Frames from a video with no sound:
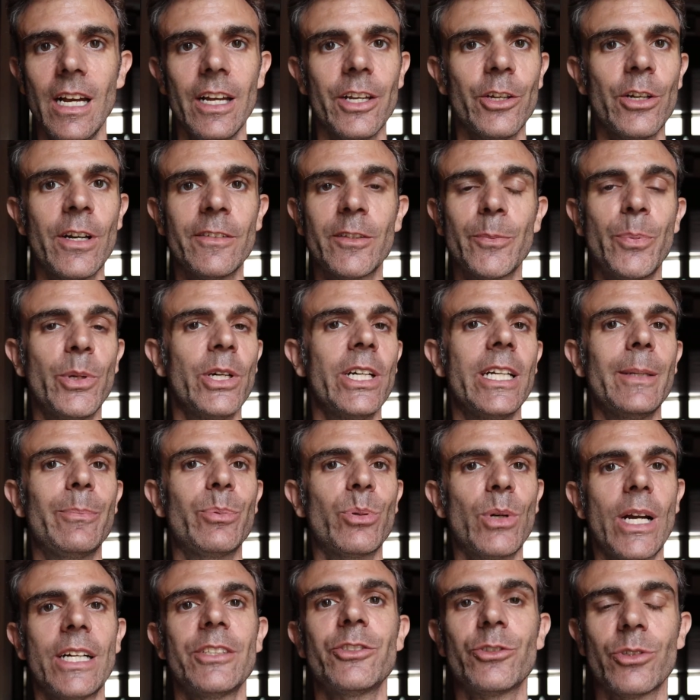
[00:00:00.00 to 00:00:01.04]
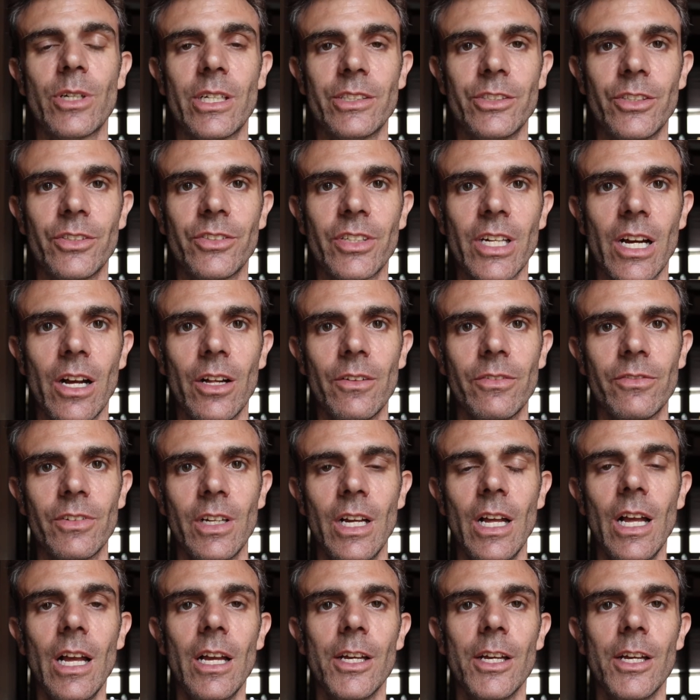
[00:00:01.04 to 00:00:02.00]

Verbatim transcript: you don't have to put any pressure on yourself.